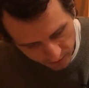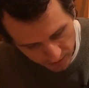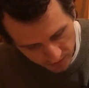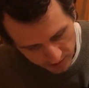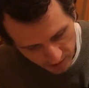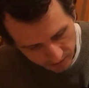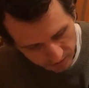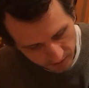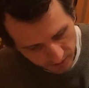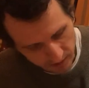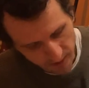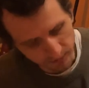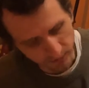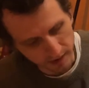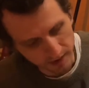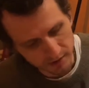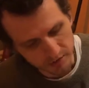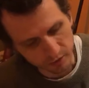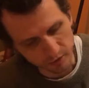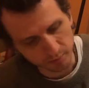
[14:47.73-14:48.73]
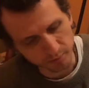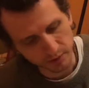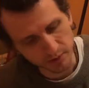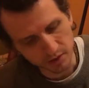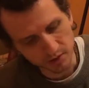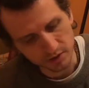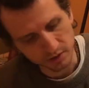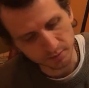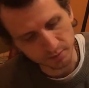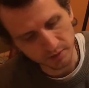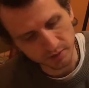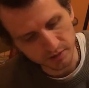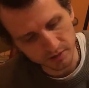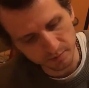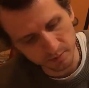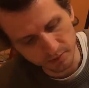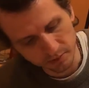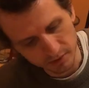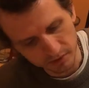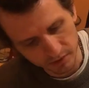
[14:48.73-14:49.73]
was never advised to preach the
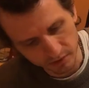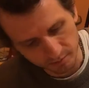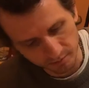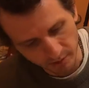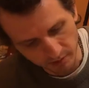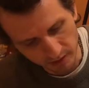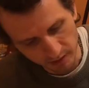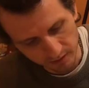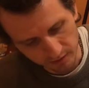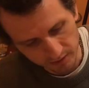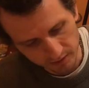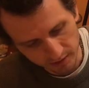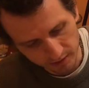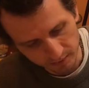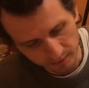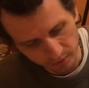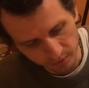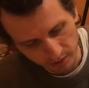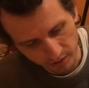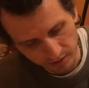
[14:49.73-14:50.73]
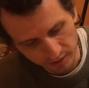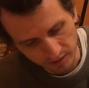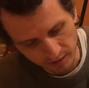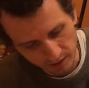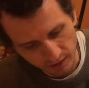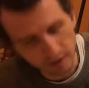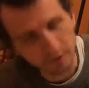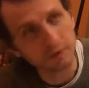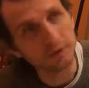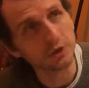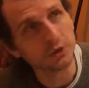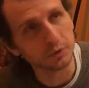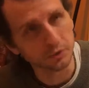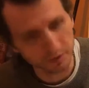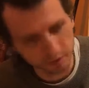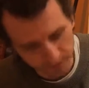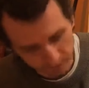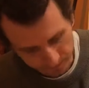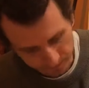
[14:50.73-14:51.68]
principles of Bhagavatam to earn a livelihood.